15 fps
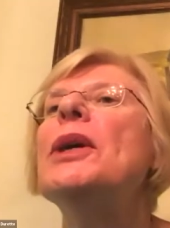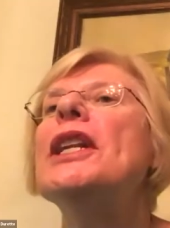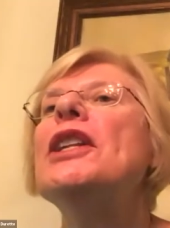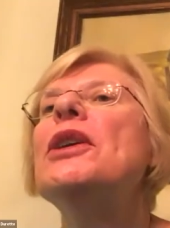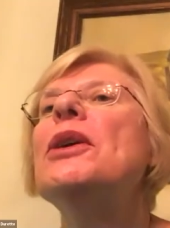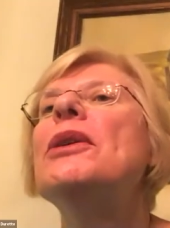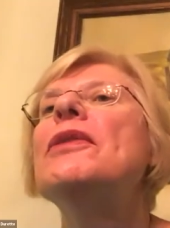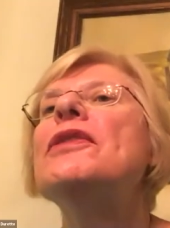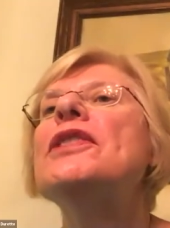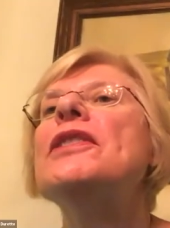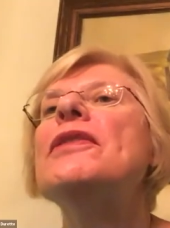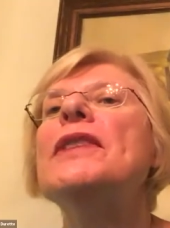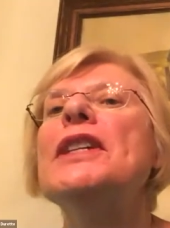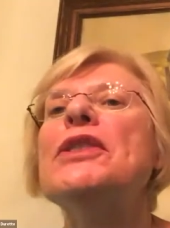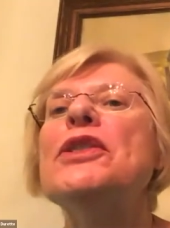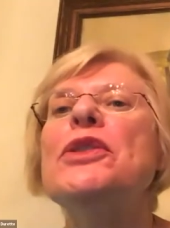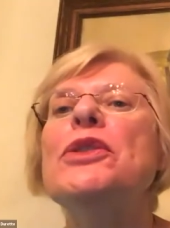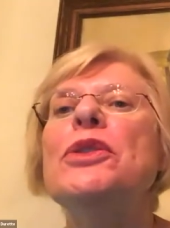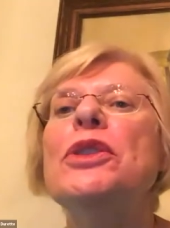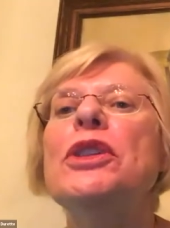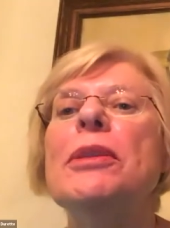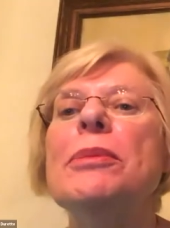want to know if severe
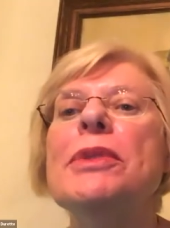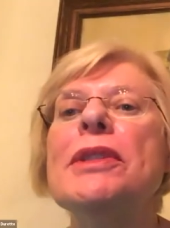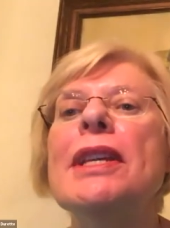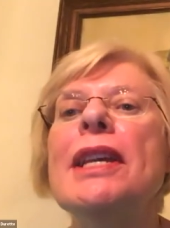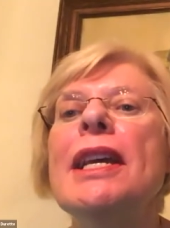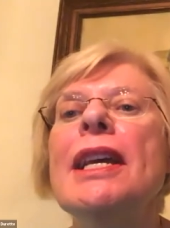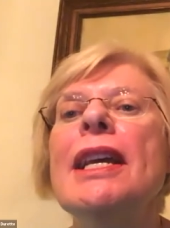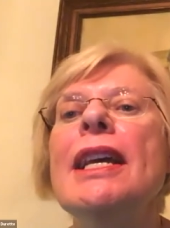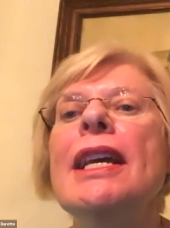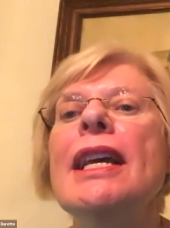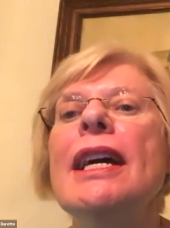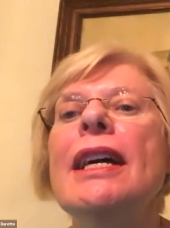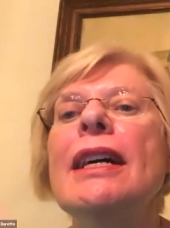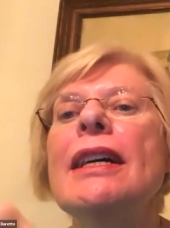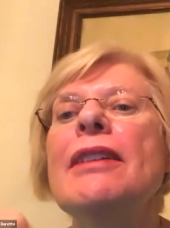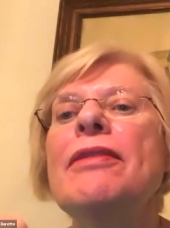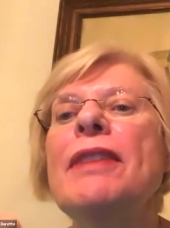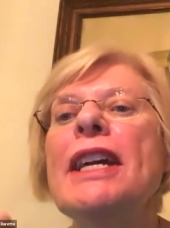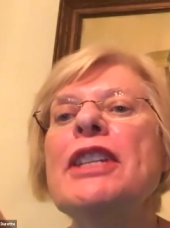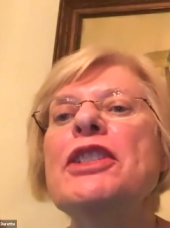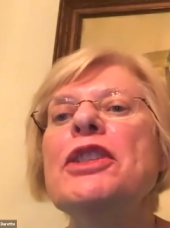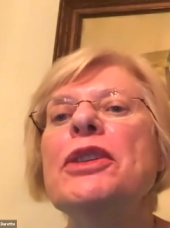storms uh,
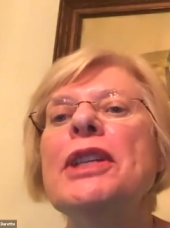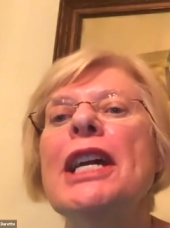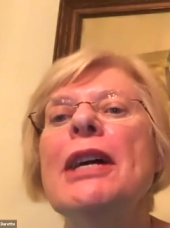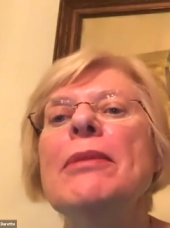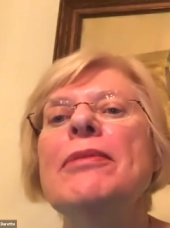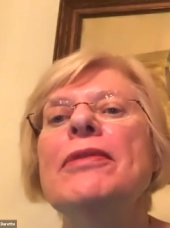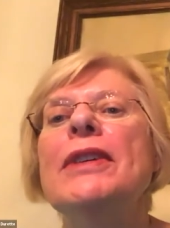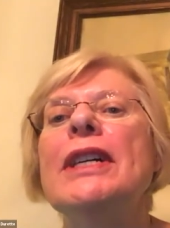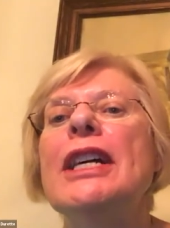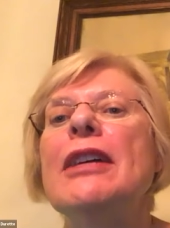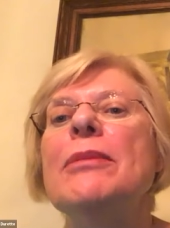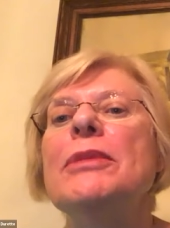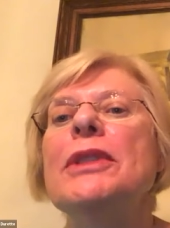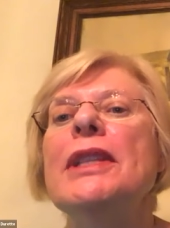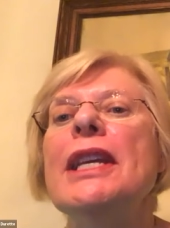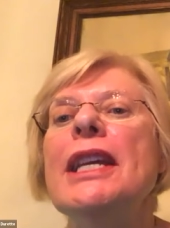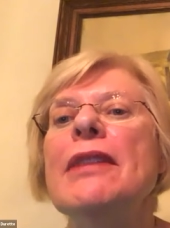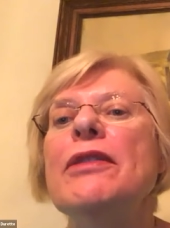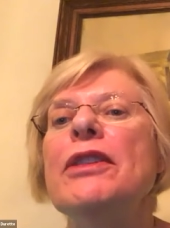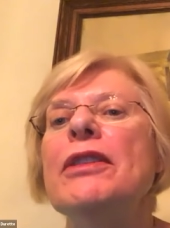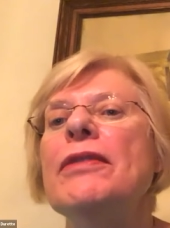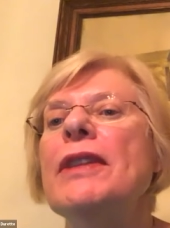affect your kelp farm. Do they
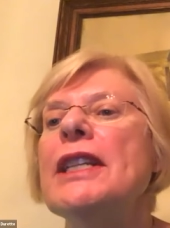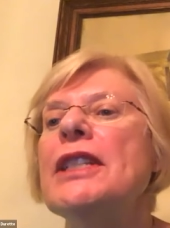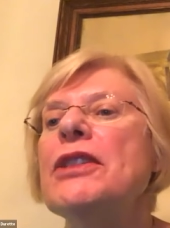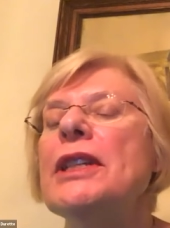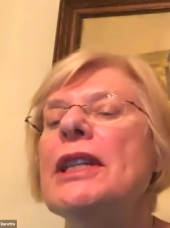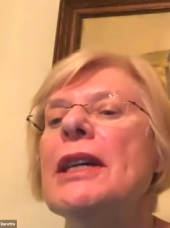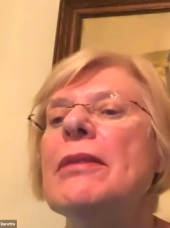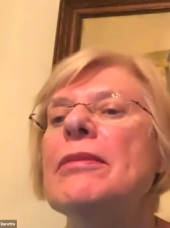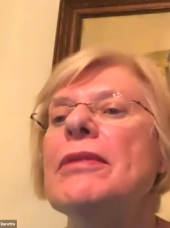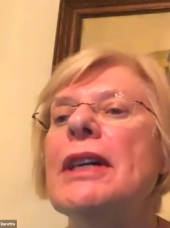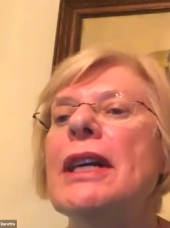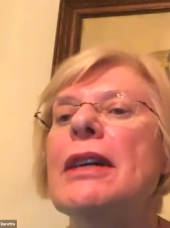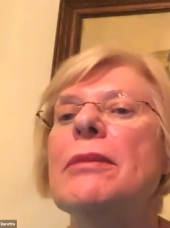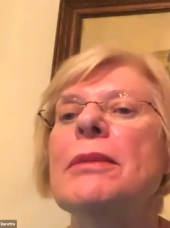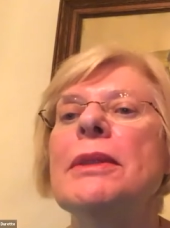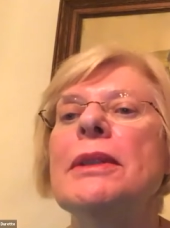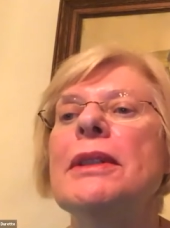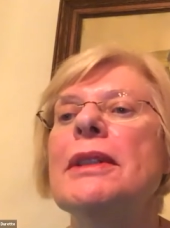ever affect your kelp farm?